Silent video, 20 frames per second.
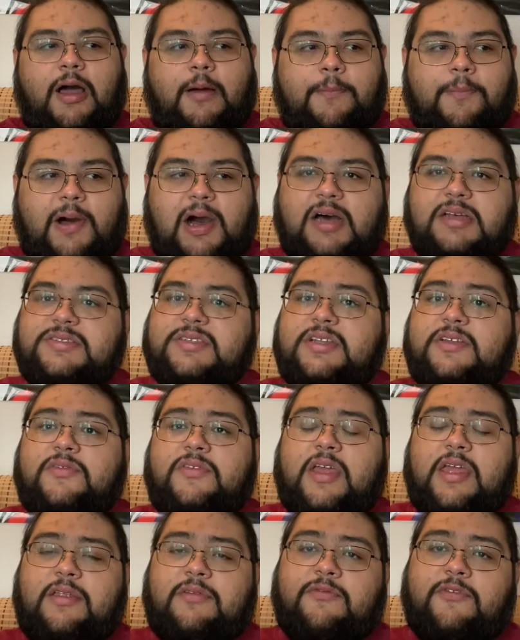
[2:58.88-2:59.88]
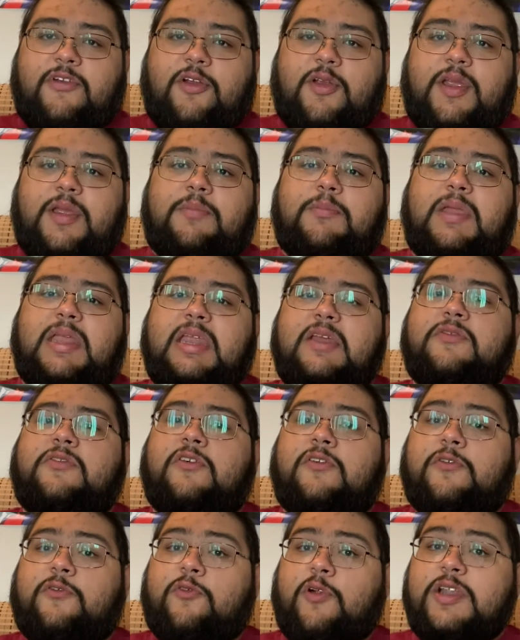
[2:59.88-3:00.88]
positive and very
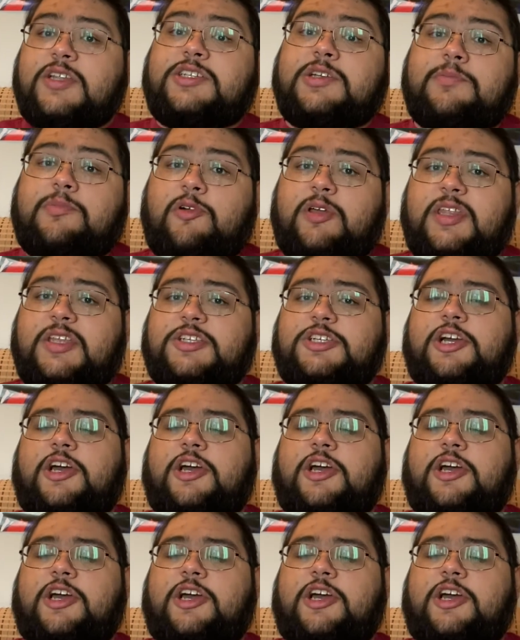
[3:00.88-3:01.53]
meaningful friendship with each